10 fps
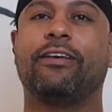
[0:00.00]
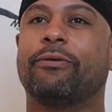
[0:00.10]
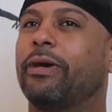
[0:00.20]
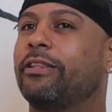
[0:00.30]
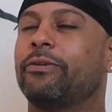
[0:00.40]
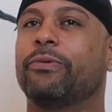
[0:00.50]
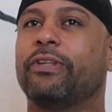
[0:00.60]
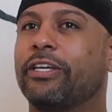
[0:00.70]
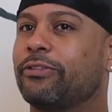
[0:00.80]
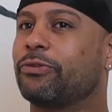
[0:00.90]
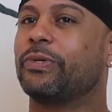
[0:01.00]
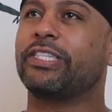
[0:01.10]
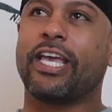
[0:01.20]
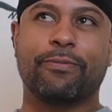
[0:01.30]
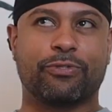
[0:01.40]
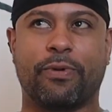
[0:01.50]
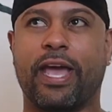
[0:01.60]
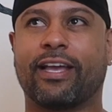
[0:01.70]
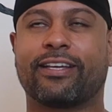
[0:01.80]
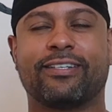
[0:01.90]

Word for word: I think we were like three tables back.